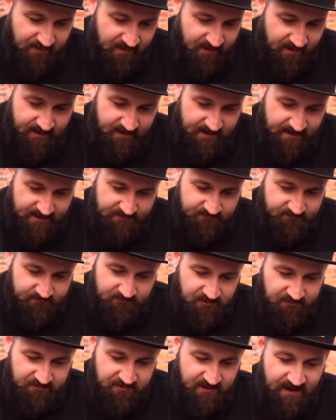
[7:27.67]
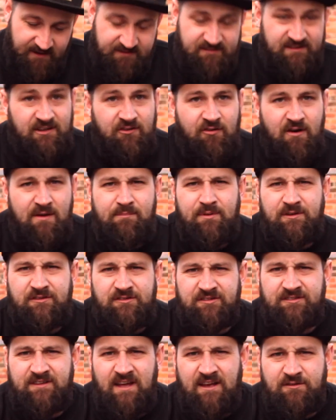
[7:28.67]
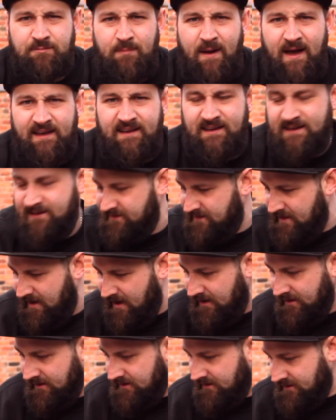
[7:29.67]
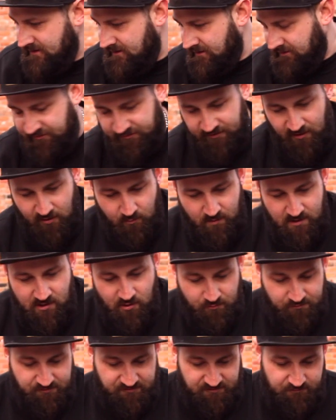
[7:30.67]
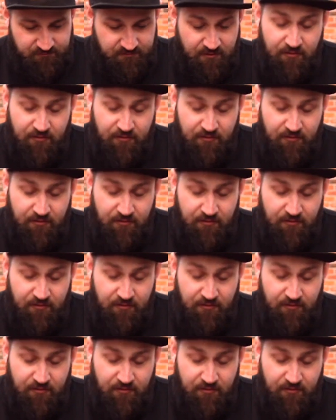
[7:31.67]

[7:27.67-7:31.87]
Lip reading: that it doesn't actually crimp, it just stays baggy in there. So we always use the